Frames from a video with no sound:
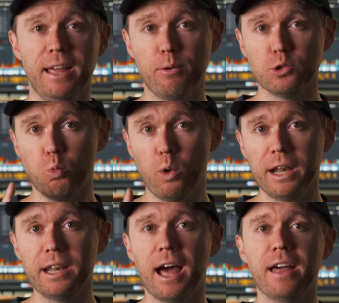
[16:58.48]
there was
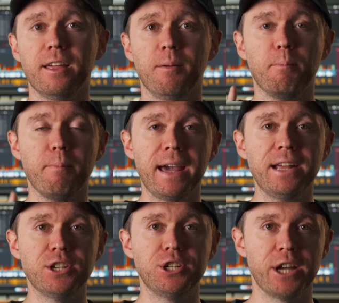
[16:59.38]
one other
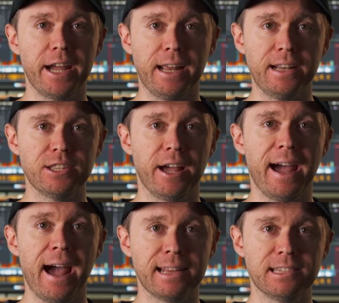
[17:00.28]
major change that I
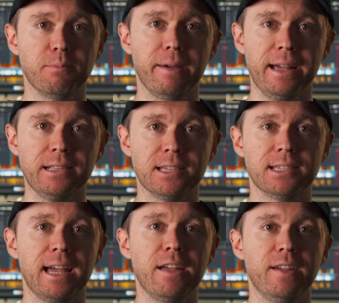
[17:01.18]
had to make to
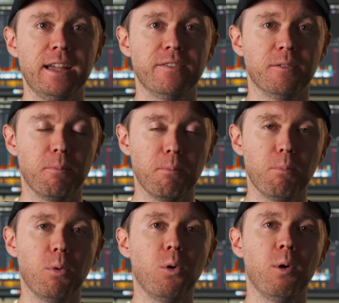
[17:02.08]
save even
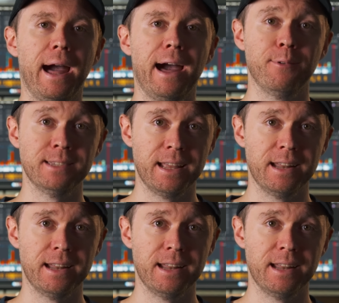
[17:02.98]
more hours